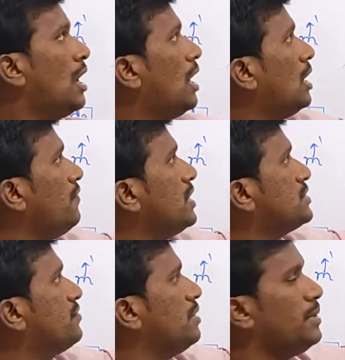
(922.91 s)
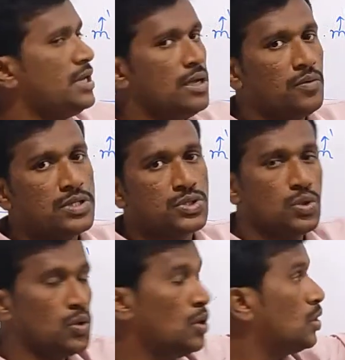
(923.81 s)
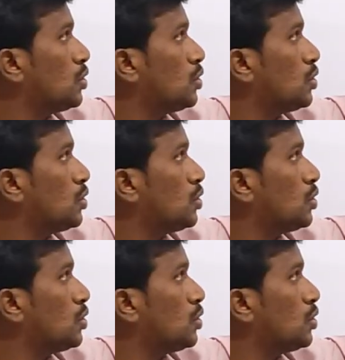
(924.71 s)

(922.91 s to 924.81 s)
always VBD equals to